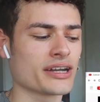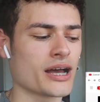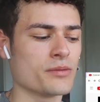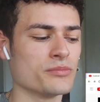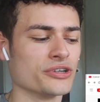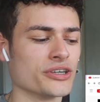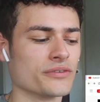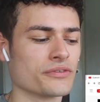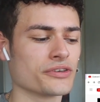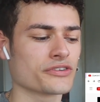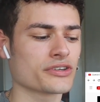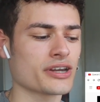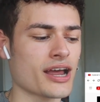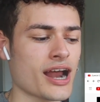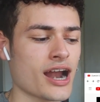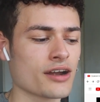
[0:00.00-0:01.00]
million views
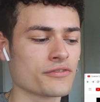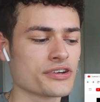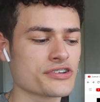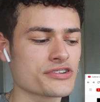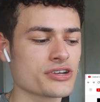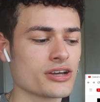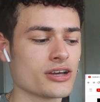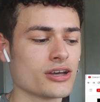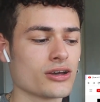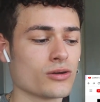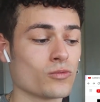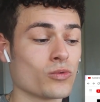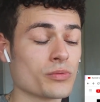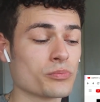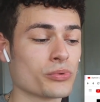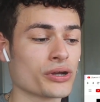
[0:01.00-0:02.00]
on average,
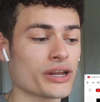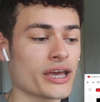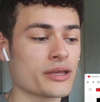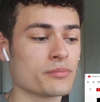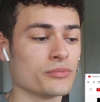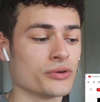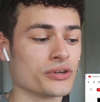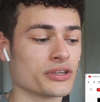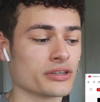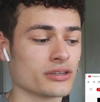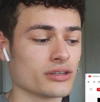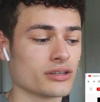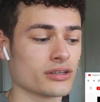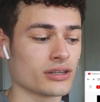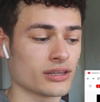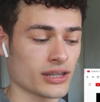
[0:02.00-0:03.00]
1.8 million
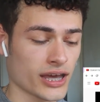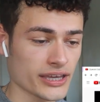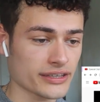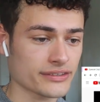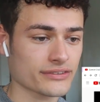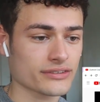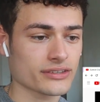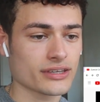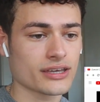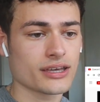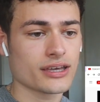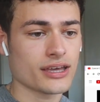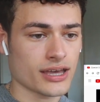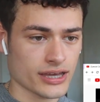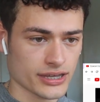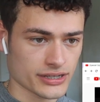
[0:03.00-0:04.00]
likes,
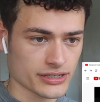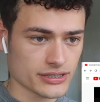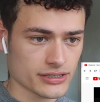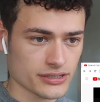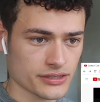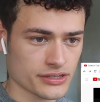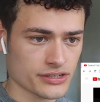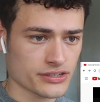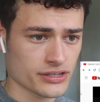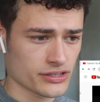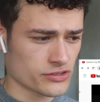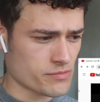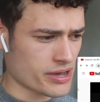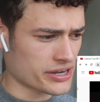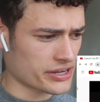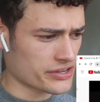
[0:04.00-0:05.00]
and
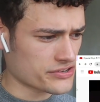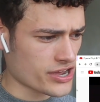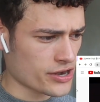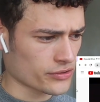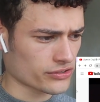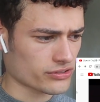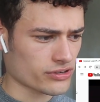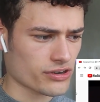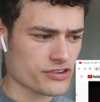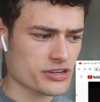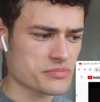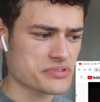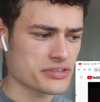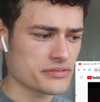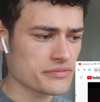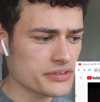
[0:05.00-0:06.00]
it's by the channel
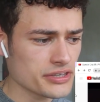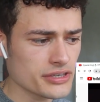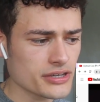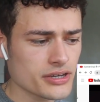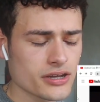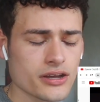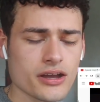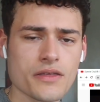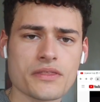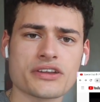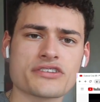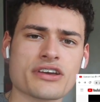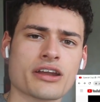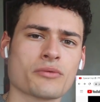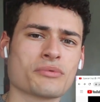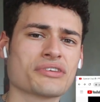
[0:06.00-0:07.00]
Starship TV. The
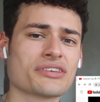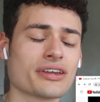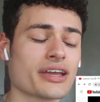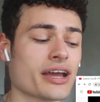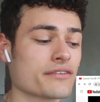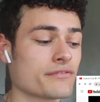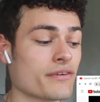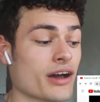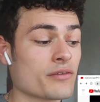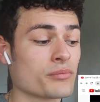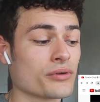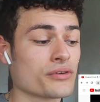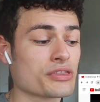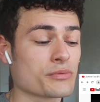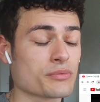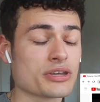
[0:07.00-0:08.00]
channel is sitting at
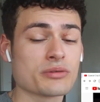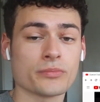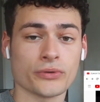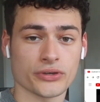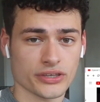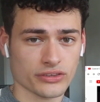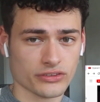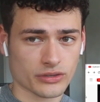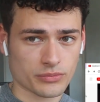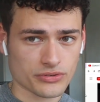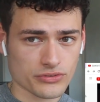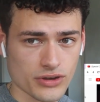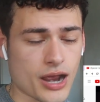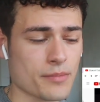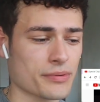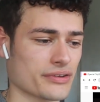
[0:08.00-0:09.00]
5.3 million
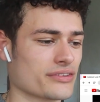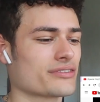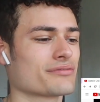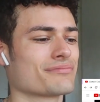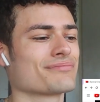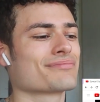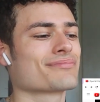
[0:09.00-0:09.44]
subscribers.